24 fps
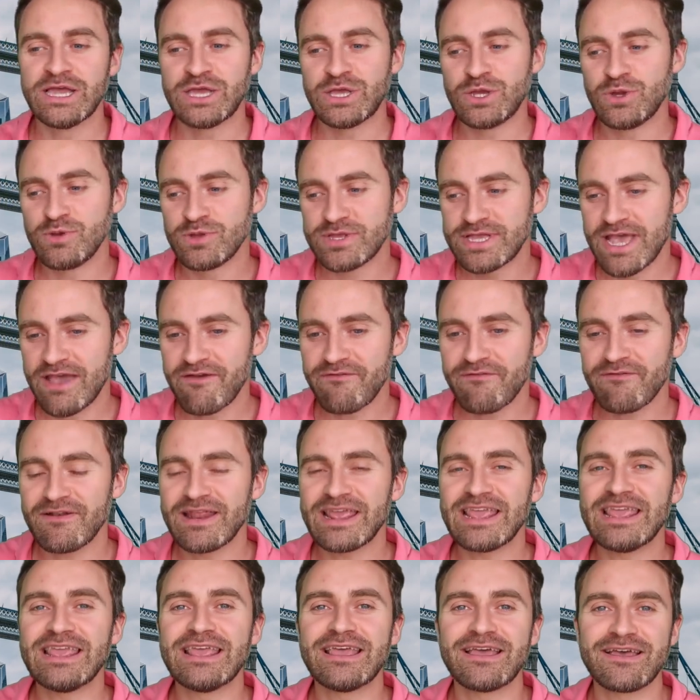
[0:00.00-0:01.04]
you
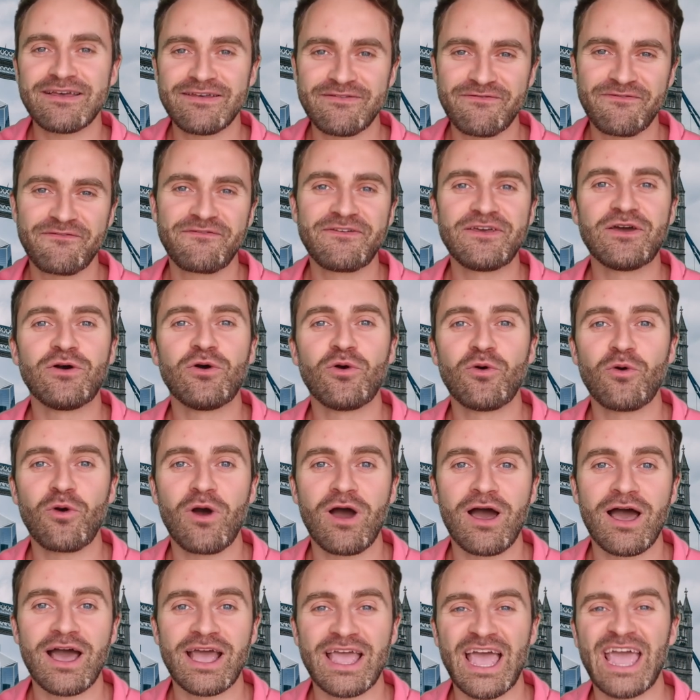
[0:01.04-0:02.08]
definitely feel
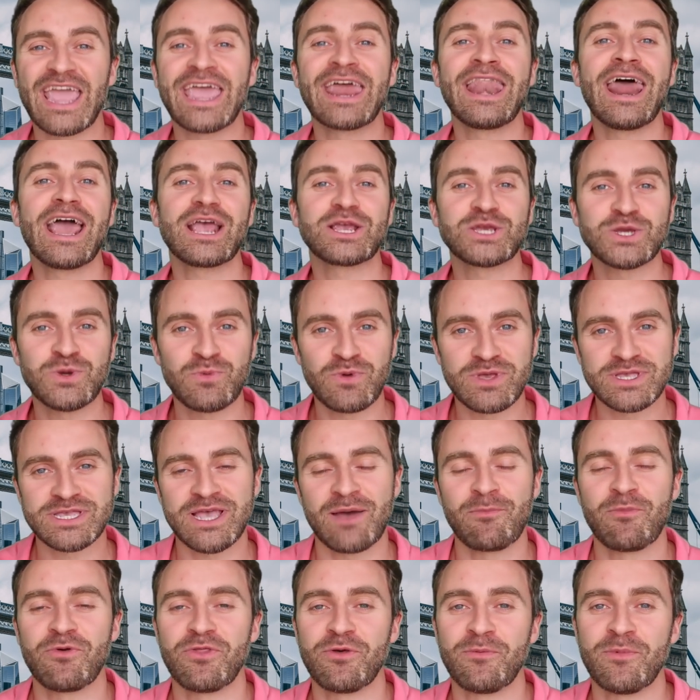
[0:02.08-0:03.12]
a connection with
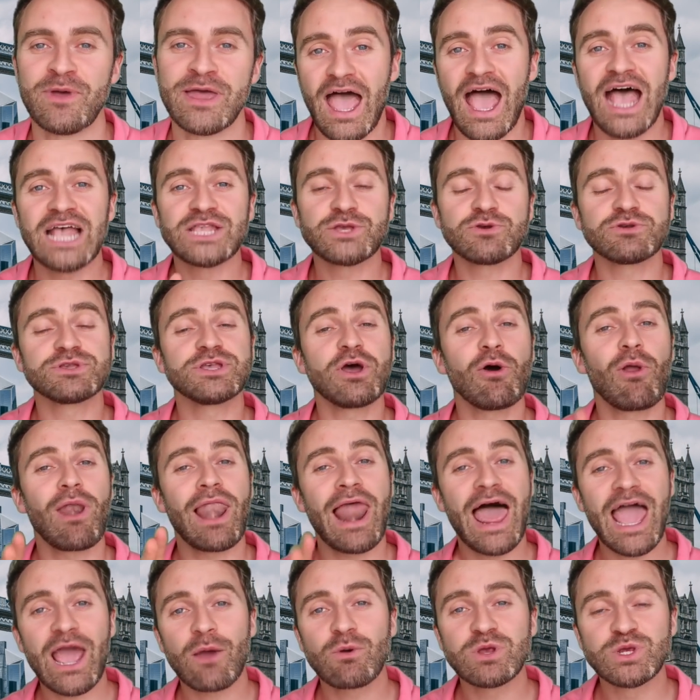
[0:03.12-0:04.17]
some of them. As a result,
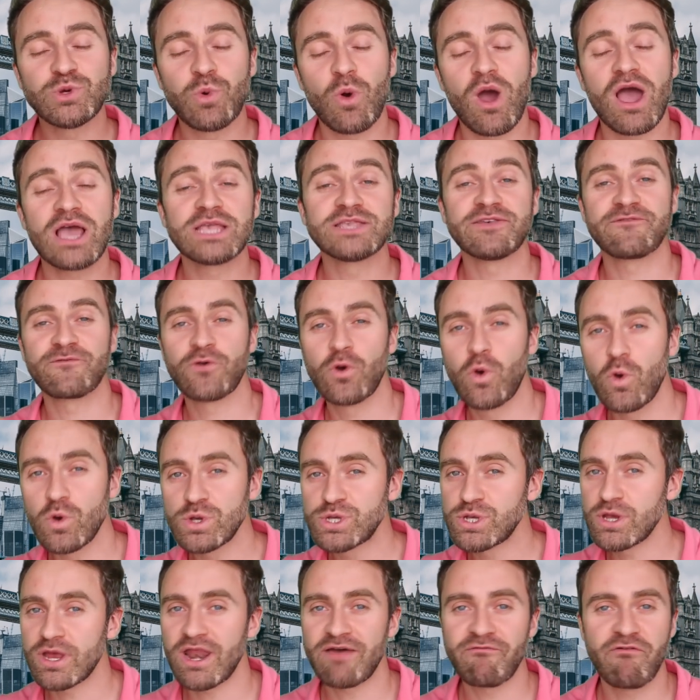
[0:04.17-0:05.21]
language wise of
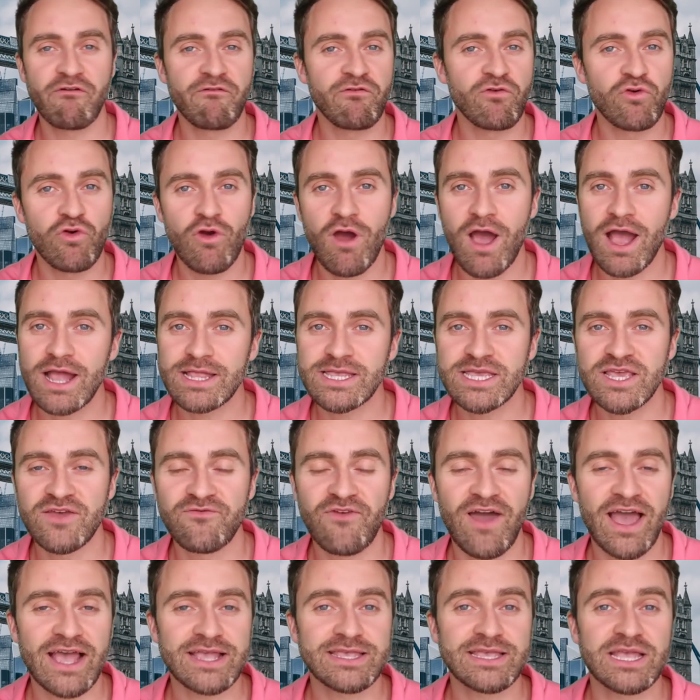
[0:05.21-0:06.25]
course, you're gonna have a variety of
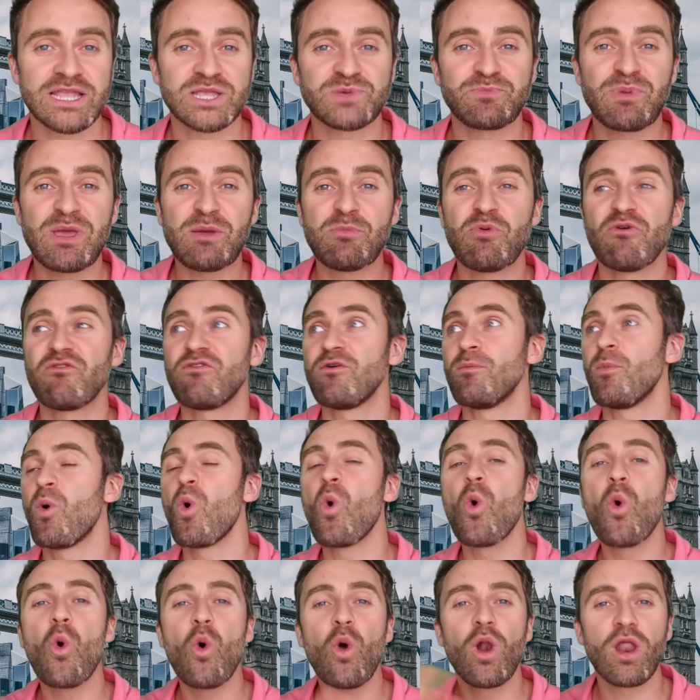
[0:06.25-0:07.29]
accents, people from
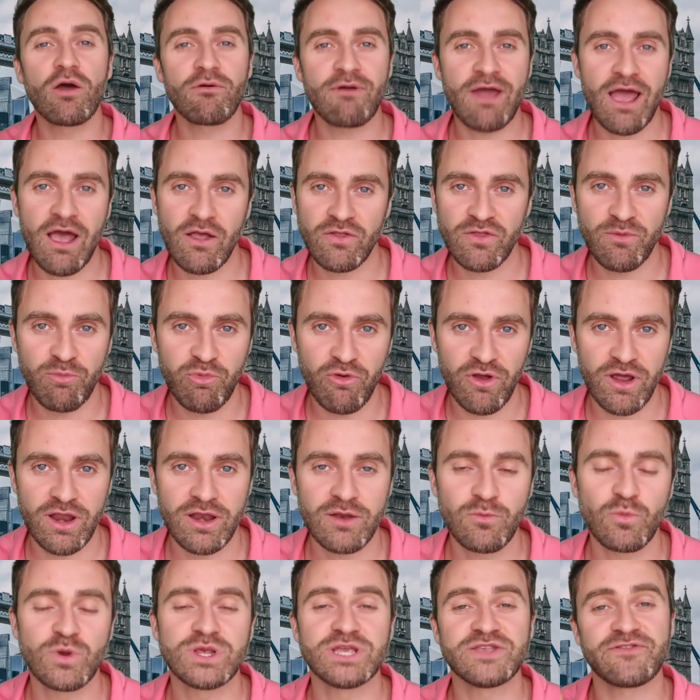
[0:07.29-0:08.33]
all around
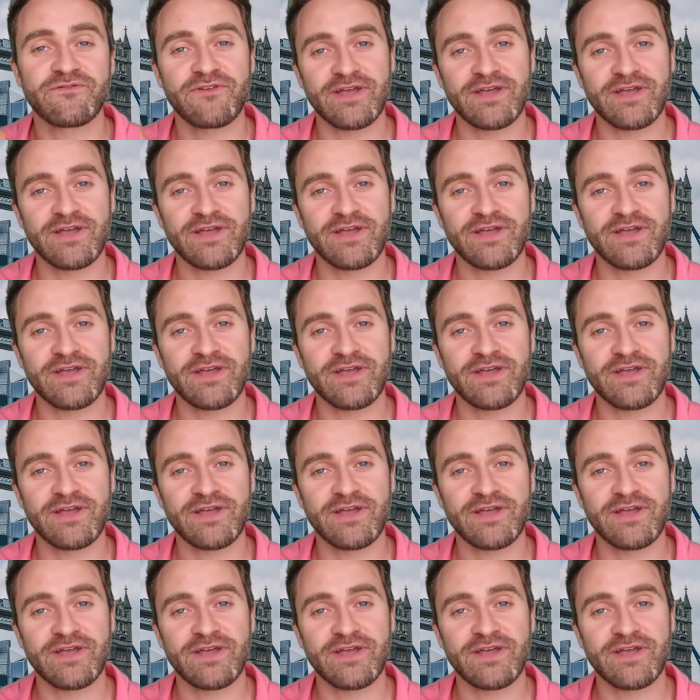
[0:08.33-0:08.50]
Britain, which is